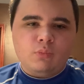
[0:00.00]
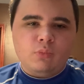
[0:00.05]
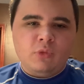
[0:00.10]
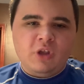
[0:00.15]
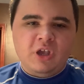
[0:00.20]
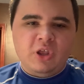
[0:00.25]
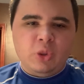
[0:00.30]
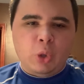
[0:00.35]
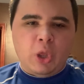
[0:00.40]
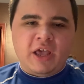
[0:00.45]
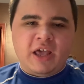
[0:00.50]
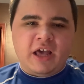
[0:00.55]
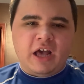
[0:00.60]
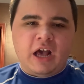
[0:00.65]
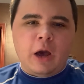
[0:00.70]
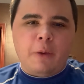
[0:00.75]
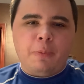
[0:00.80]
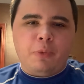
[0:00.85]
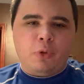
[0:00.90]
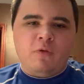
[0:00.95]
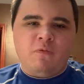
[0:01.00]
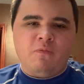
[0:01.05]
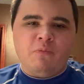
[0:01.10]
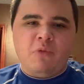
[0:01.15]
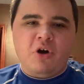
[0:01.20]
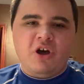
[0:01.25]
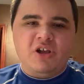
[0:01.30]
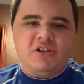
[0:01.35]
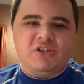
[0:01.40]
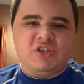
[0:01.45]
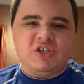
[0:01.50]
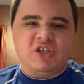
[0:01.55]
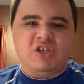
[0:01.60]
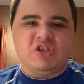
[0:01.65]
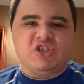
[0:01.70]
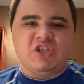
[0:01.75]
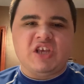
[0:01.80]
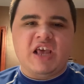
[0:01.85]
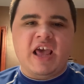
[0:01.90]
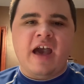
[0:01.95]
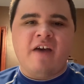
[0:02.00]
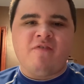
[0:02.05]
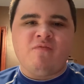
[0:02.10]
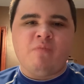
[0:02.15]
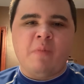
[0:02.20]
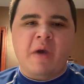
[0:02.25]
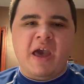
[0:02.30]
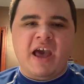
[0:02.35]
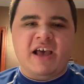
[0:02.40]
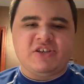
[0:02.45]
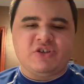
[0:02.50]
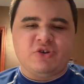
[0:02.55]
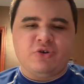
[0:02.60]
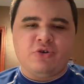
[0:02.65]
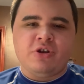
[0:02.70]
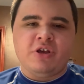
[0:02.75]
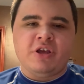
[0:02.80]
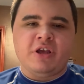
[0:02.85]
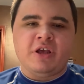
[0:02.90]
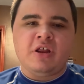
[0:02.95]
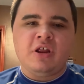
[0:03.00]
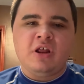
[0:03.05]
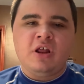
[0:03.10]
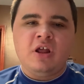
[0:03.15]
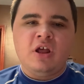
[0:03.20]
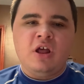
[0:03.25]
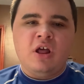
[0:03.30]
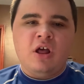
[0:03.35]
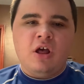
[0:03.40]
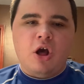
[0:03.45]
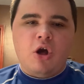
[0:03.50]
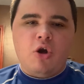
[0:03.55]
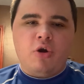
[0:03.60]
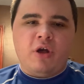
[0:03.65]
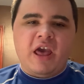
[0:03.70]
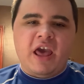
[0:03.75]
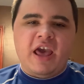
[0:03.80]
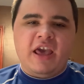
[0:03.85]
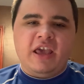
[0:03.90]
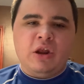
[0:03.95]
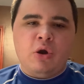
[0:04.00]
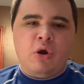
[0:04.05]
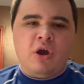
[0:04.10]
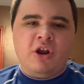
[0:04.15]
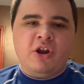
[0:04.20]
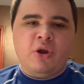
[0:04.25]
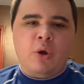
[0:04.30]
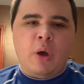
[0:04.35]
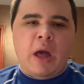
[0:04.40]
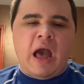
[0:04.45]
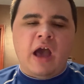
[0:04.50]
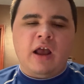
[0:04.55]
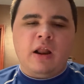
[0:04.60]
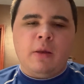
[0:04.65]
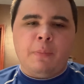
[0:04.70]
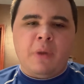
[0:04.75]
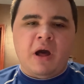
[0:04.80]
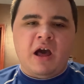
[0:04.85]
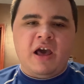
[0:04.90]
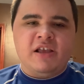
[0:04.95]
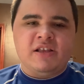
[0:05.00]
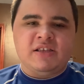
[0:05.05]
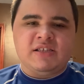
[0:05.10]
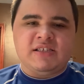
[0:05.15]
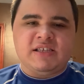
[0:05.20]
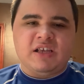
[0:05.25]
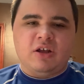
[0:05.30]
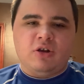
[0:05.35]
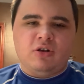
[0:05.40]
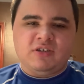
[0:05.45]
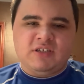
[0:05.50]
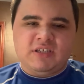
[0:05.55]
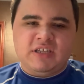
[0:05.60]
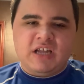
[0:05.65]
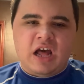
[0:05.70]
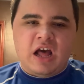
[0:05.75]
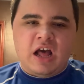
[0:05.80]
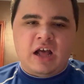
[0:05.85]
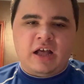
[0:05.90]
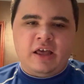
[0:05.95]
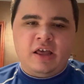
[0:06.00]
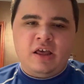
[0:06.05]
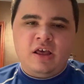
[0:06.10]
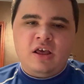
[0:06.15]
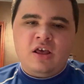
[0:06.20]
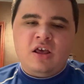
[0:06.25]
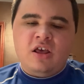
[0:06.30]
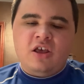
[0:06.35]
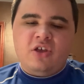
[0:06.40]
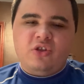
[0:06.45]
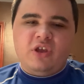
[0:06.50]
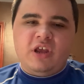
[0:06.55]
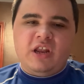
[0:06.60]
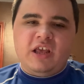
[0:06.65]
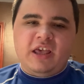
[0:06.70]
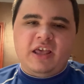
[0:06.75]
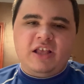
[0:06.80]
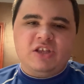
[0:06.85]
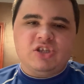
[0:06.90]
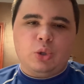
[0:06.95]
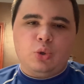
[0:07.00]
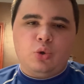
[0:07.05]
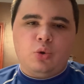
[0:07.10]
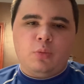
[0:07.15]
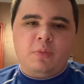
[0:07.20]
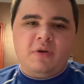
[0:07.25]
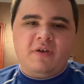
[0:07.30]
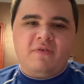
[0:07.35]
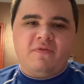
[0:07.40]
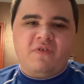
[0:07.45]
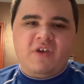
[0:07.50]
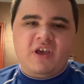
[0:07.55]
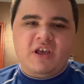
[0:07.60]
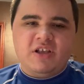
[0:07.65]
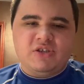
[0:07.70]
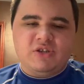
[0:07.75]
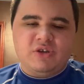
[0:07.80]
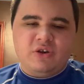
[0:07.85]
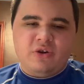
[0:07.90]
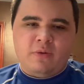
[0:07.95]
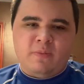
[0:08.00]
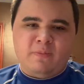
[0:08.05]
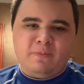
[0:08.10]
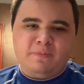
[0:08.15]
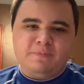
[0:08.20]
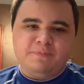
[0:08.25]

in like a couple of months and say, I've mastered it. Okay, I know how to buy and sell stock. Then it gets a little bit fancier.